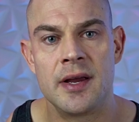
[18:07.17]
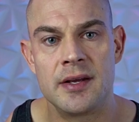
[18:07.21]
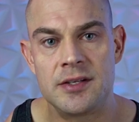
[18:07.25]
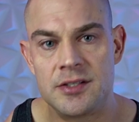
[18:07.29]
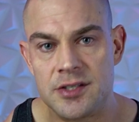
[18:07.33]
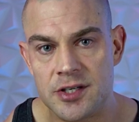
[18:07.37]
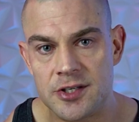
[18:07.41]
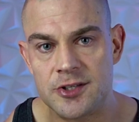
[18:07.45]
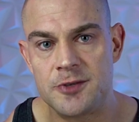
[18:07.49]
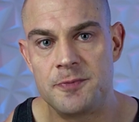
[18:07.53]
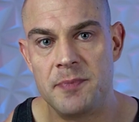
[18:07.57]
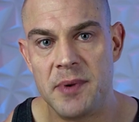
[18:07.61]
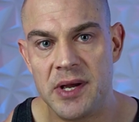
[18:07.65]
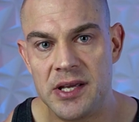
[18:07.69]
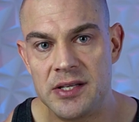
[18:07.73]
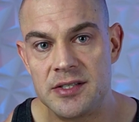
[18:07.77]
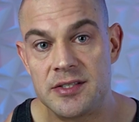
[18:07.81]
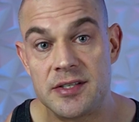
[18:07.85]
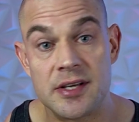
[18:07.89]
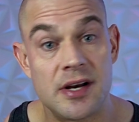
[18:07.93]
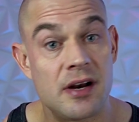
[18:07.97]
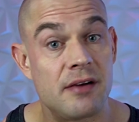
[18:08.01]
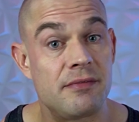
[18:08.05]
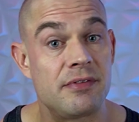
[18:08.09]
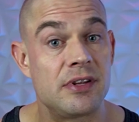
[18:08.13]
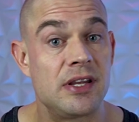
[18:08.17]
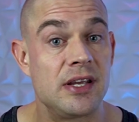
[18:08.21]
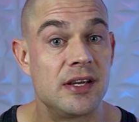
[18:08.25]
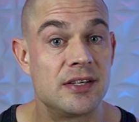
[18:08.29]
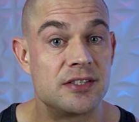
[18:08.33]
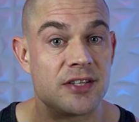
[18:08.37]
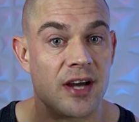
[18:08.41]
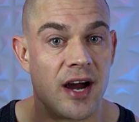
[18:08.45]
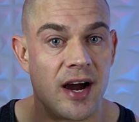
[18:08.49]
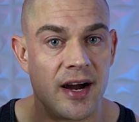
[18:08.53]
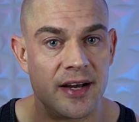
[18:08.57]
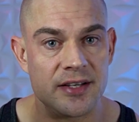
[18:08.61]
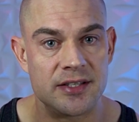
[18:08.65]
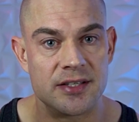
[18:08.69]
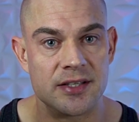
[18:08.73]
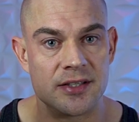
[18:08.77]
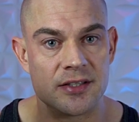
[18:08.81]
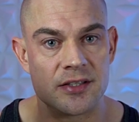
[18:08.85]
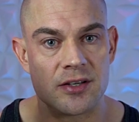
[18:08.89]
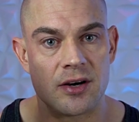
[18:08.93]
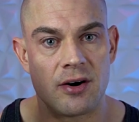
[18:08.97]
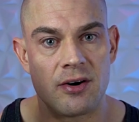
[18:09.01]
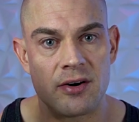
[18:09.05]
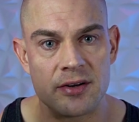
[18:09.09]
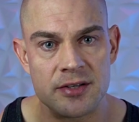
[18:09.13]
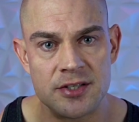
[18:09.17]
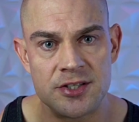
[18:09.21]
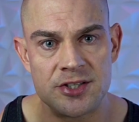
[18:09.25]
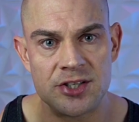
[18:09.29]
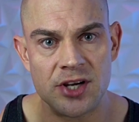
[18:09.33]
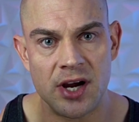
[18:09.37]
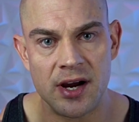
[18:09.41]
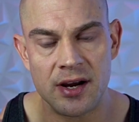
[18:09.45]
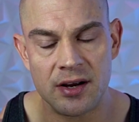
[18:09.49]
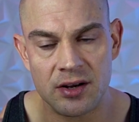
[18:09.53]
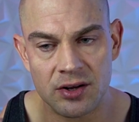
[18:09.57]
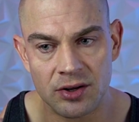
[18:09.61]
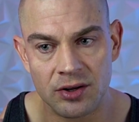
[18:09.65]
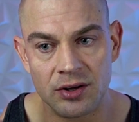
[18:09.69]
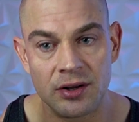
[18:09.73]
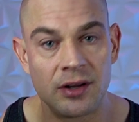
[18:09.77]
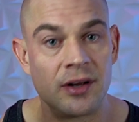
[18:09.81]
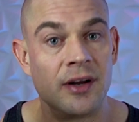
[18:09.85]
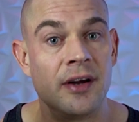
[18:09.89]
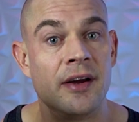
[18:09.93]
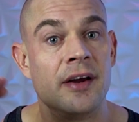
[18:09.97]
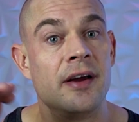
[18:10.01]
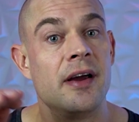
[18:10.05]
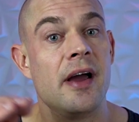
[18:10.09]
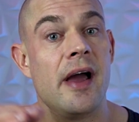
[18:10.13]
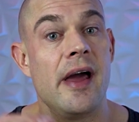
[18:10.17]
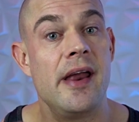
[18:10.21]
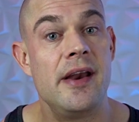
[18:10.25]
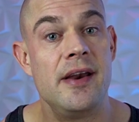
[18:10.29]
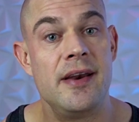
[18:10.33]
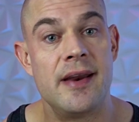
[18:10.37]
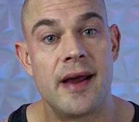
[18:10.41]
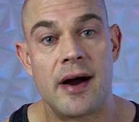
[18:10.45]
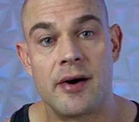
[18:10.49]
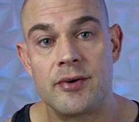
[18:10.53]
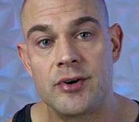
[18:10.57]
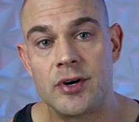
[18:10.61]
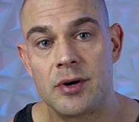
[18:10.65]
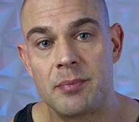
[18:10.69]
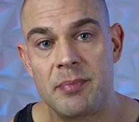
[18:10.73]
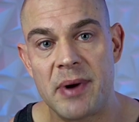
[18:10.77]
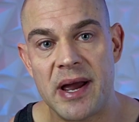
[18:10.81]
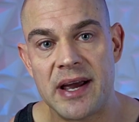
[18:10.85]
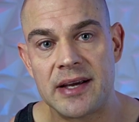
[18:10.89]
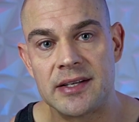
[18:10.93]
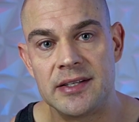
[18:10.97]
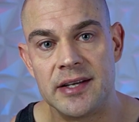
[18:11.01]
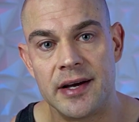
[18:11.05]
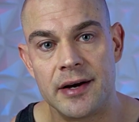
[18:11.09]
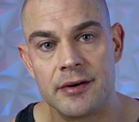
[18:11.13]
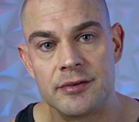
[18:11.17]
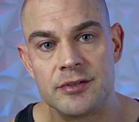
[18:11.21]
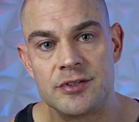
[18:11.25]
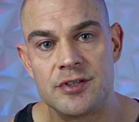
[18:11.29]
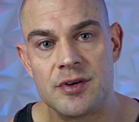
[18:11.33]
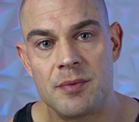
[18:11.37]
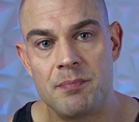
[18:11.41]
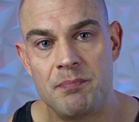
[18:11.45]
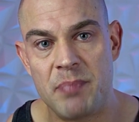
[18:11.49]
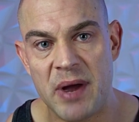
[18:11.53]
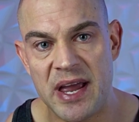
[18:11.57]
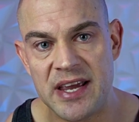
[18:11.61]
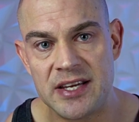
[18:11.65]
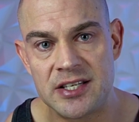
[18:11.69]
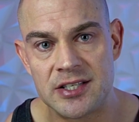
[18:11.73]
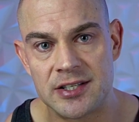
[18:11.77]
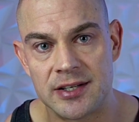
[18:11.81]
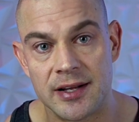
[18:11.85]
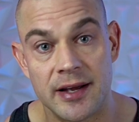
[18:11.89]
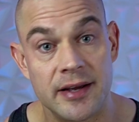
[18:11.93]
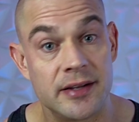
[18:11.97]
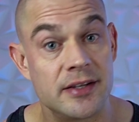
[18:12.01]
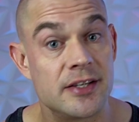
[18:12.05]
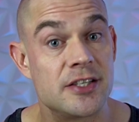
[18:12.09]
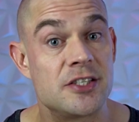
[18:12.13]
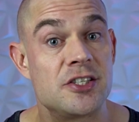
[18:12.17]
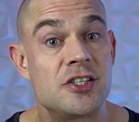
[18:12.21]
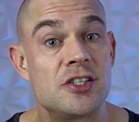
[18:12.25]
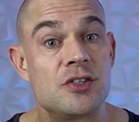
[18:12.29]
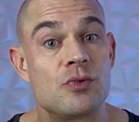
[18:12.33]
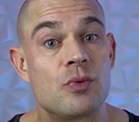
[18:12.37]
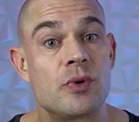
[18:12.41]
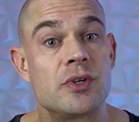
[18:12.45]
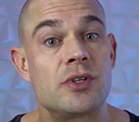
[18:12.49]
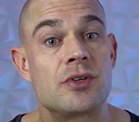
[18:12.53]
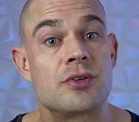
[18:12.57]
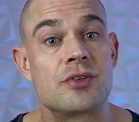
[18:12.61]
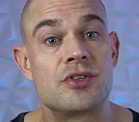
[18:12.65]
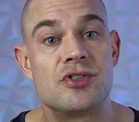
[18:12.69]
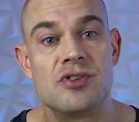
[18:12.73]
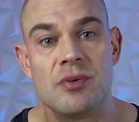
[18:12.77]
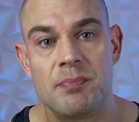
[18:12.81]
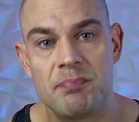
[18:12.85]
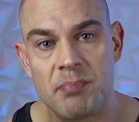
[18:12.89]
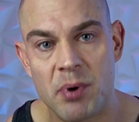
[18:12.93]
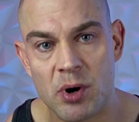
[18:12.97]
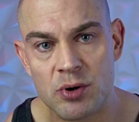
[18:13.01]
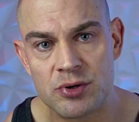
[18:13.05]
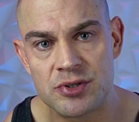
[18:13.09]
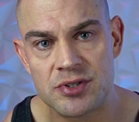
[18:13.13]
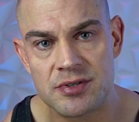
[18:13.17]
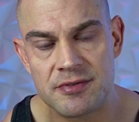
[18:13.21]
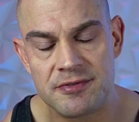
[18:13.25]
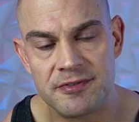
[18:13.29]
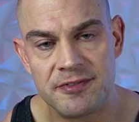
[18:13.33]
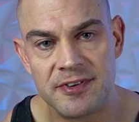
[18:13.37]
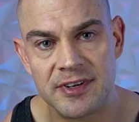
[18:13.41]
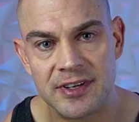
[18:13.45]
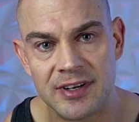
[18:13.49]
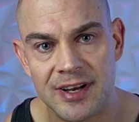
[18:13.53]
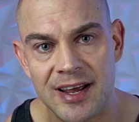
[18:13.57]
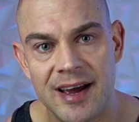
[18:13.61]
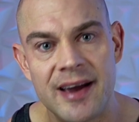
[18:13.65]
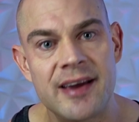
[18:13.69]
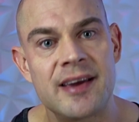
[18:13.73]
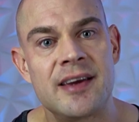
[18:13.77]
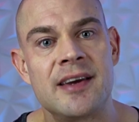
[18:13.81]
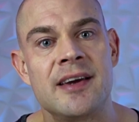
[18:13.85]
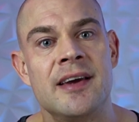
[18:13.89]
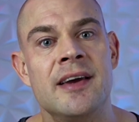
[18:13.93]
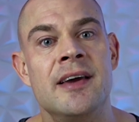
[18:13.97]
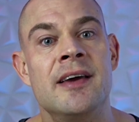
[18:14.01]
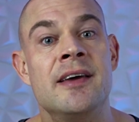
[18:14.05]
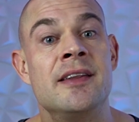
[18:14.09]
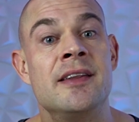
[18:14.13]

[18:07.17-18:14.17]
It just means that everything is heightened on cycle, and now you're back down to baseline. This is what you're supposed to feel like.